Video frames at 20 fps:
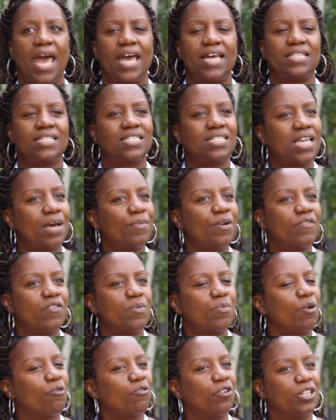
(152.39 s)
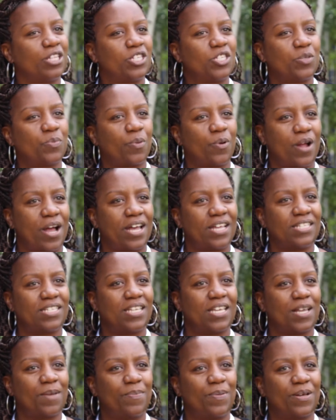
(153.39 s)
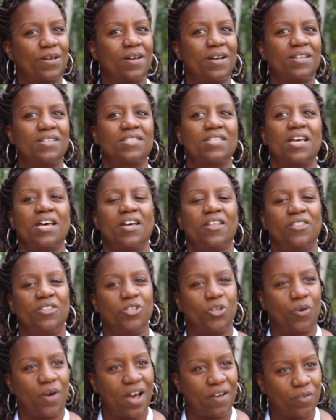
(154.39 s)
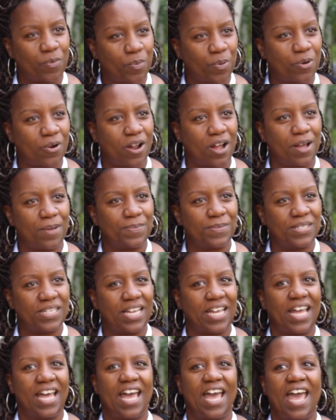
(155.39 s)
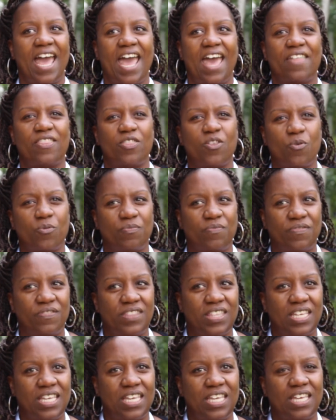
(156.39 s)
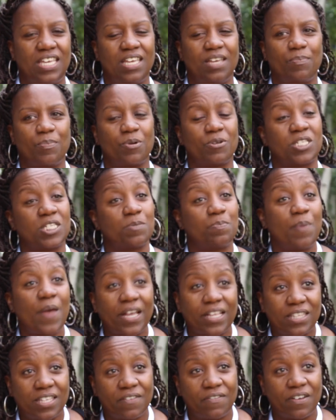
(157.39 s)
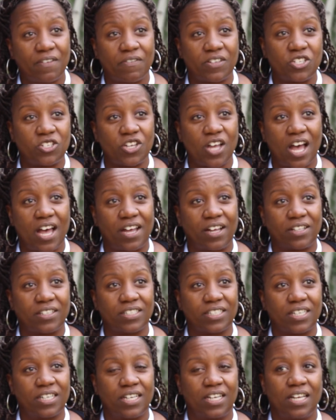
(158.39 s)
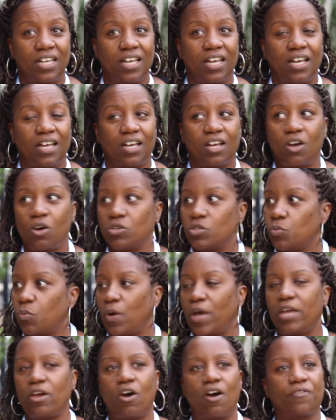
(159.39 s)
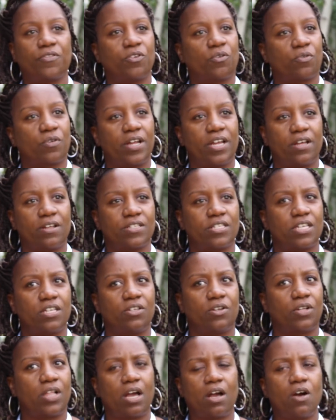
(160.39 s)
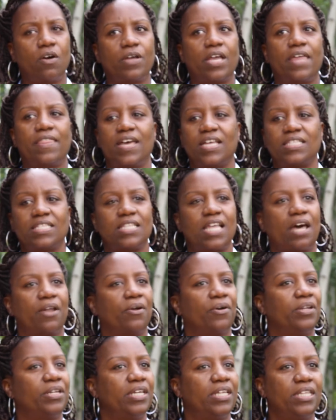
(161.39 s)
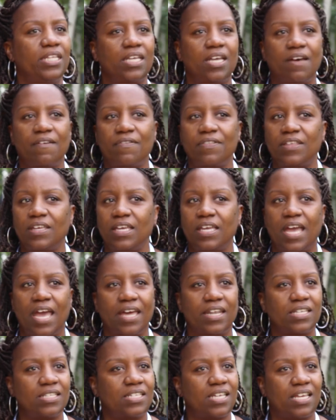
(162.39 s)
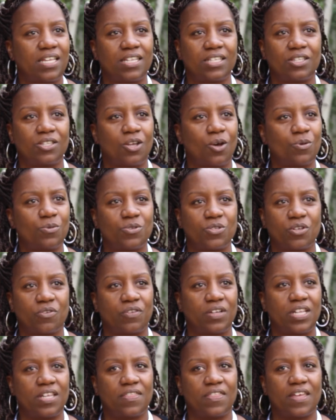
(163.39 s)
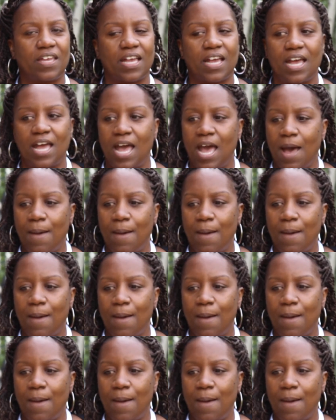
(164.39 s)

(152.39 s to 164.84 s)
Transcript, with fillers: And some of them are really surprising because you'll have a prompt and the, the perspective of a child goes way off the rails and you're like, okay, that's not on any of the annotated notes or anything.